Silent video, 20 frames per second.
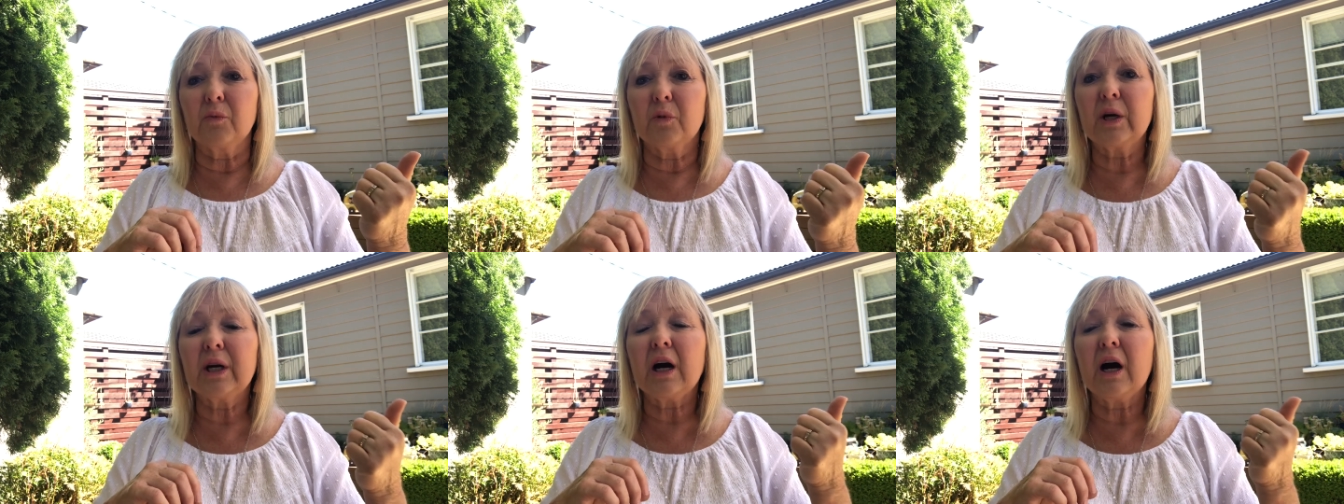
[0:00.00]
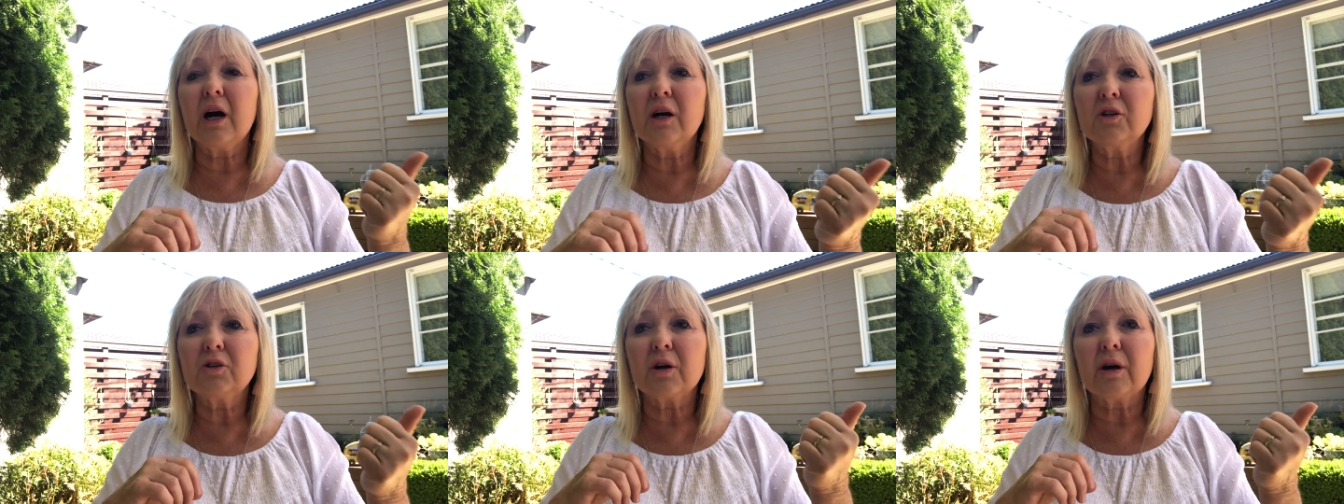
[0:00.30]
We
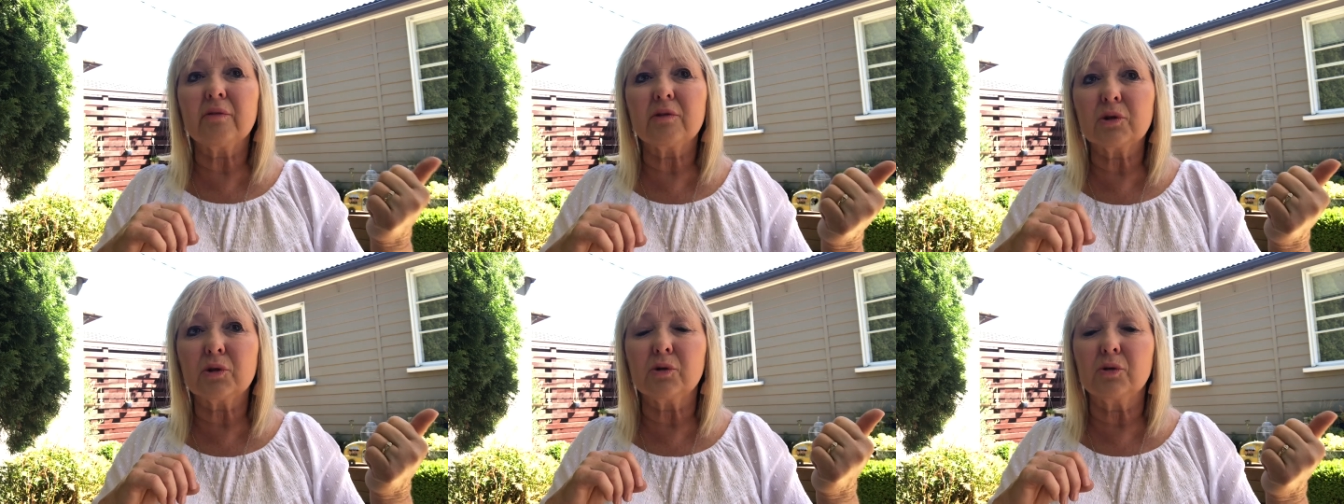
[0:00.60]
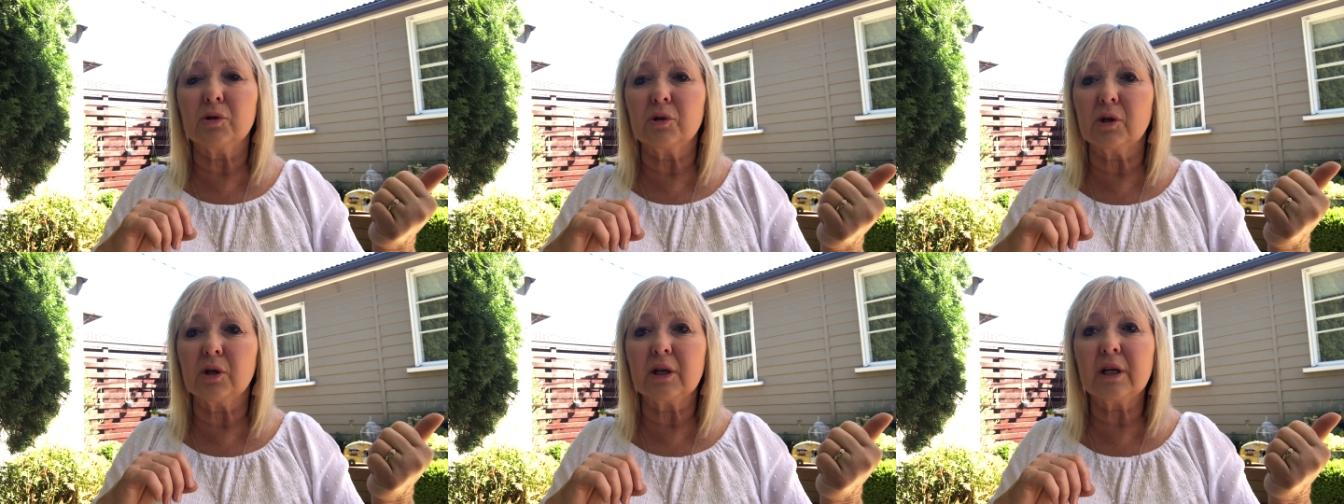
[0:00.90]
can't travel to
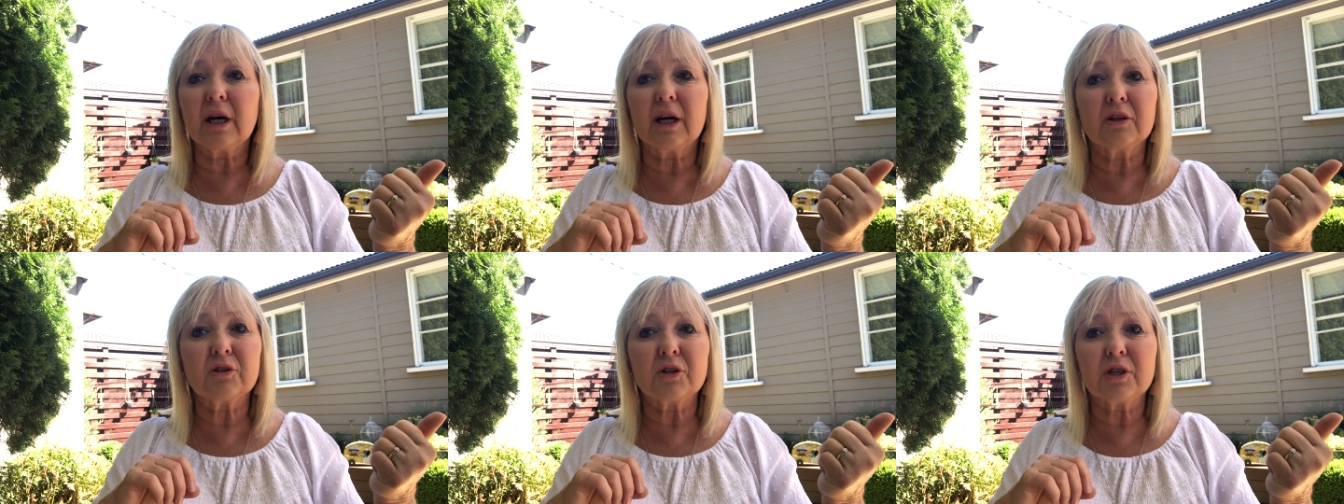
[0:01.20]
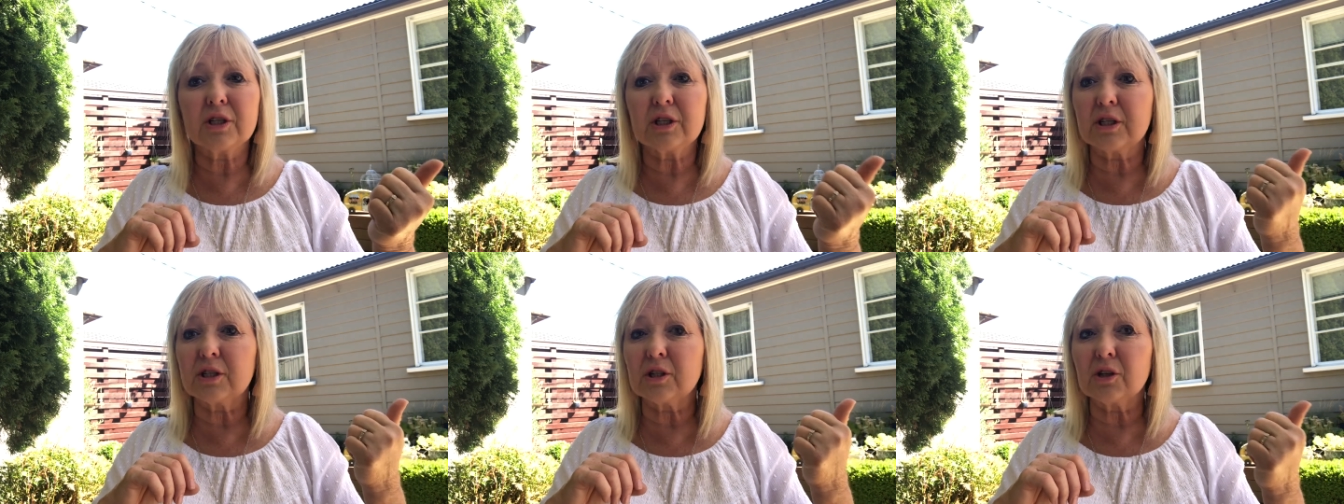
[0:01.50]
a lot of
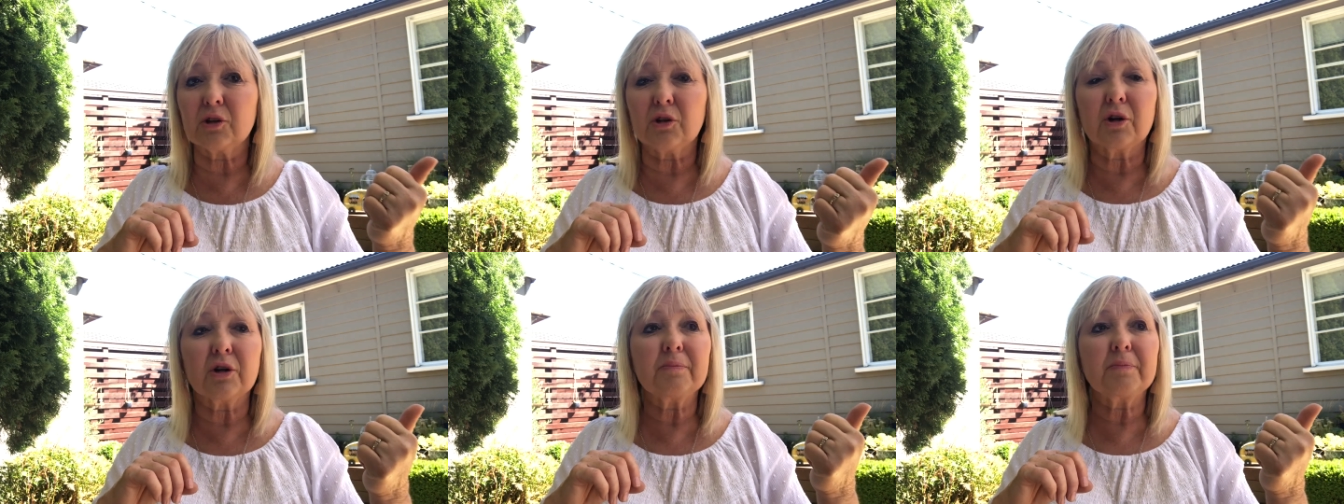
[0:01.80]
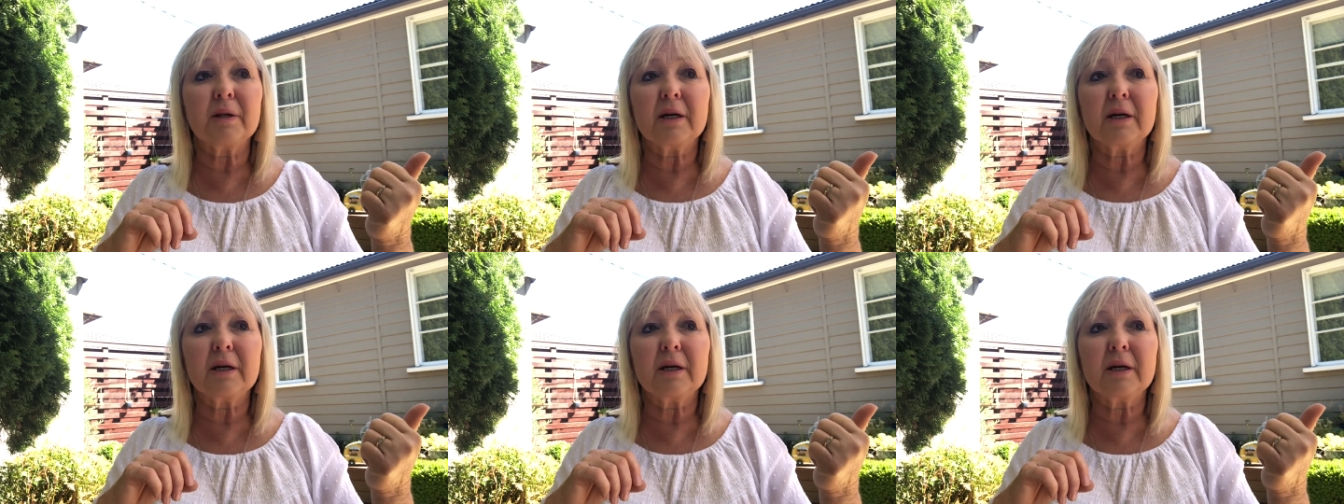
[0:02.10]
countries. There's a lot of